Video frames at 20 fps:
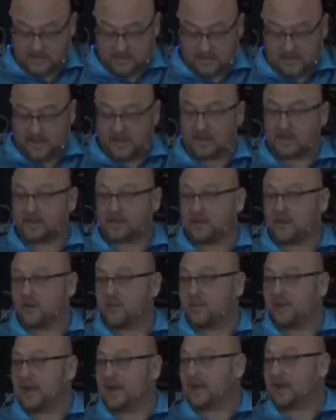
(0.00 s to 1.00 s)
Now, I could
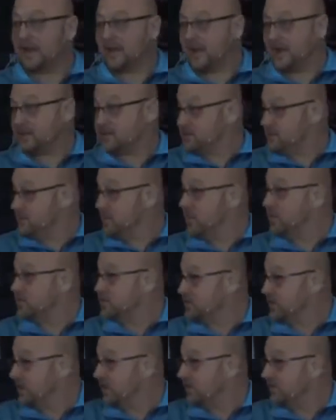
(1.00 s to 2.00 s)
go back and add some
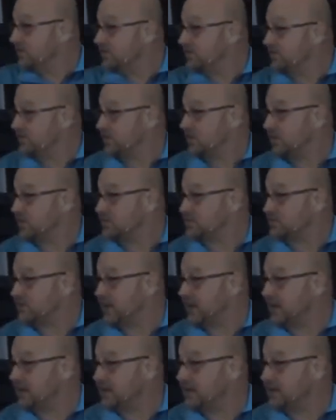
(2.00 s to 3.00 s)
more stuff, you know what I'm
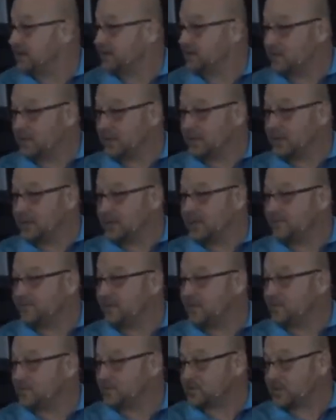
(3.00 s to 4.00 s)
saying, to really get
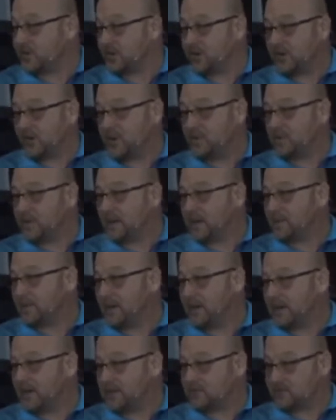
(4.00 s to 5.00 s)
folks stirred up, but I'm
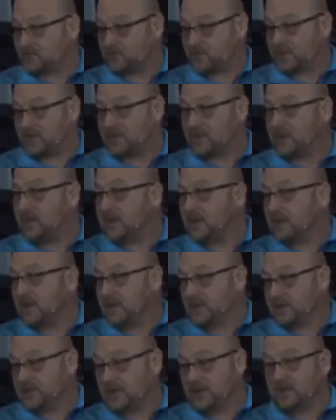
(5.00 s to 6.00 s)
not interested
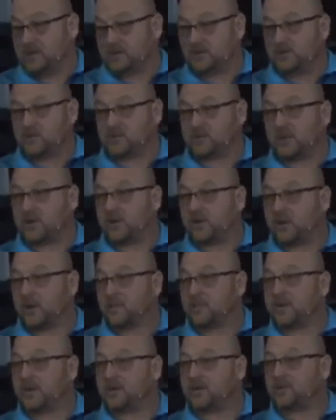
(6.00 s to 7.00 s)
in getting you stirred
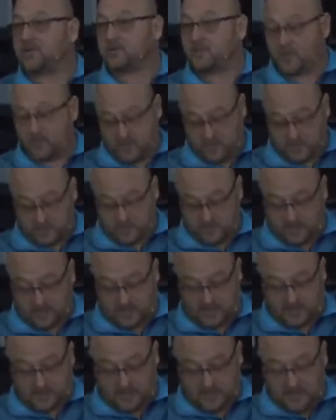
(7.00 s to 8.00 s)
up here this morning,
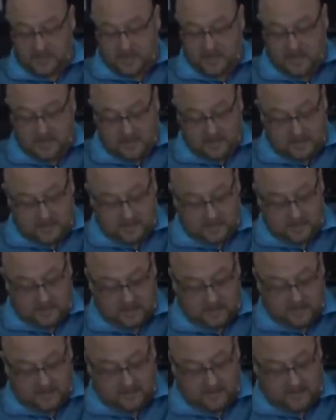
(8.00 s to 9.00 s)
okay?
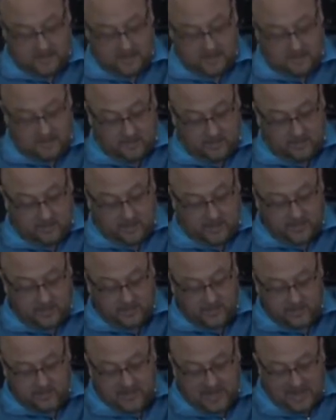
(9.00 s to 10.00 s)
Look what he
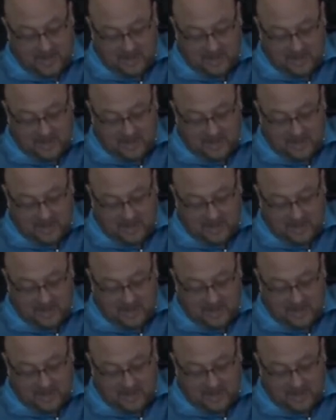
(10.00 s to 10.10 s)
said.